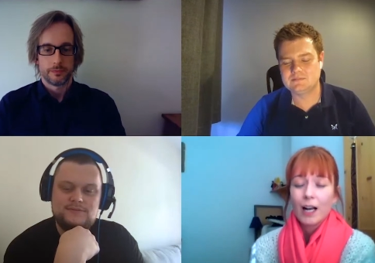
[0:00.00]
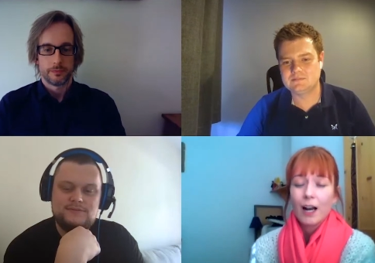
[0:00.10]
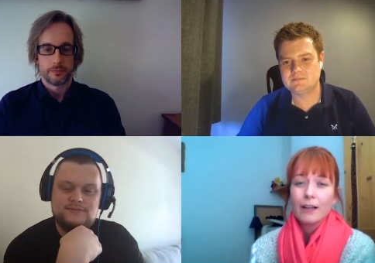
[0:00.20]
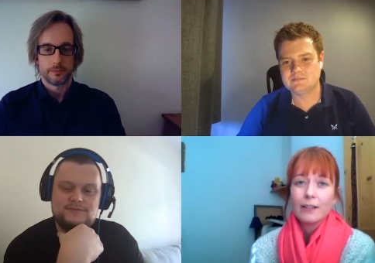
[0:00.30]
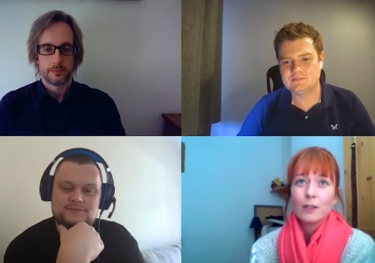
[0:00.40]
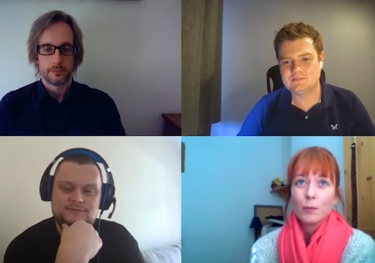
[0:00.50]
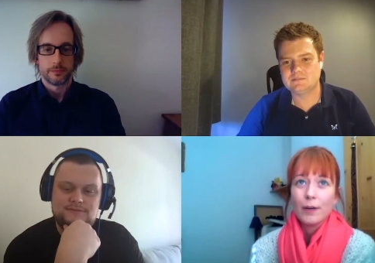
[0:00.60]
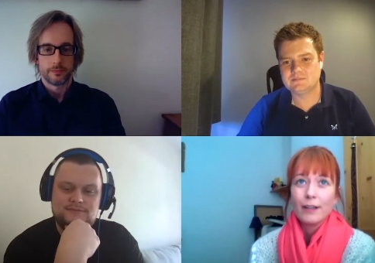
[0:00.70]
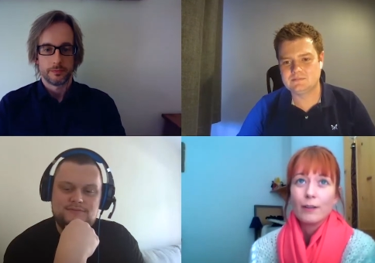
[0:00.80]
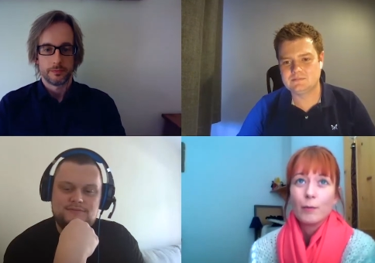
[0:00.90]
Speaker 1: clients
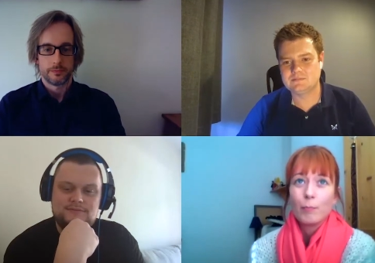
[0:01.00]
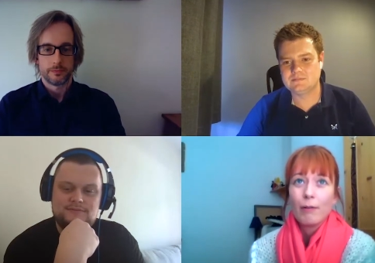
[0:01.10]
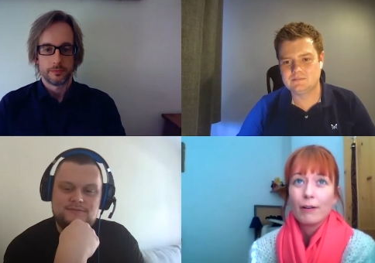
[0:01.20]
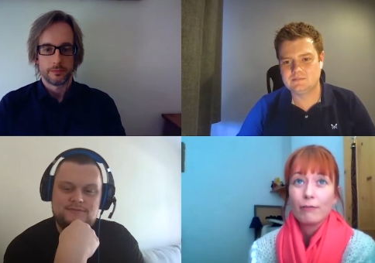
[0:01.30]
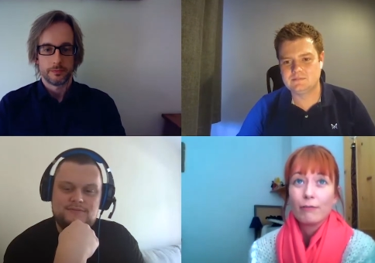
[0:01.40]
with brand